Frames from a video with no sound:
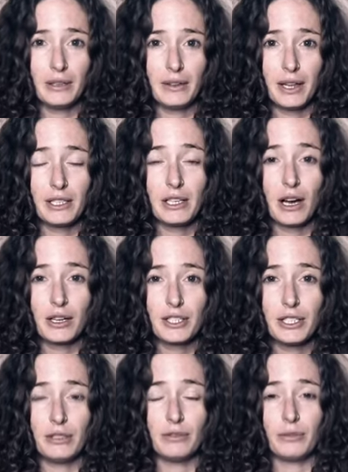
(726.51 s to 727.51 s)
that talks
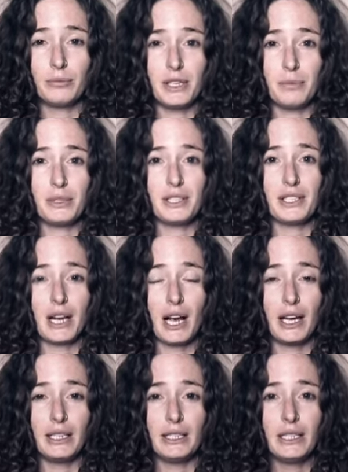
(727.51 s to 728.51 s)
to you from deep
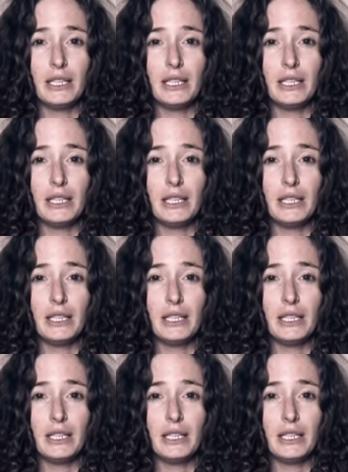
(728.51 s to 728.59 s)
inside.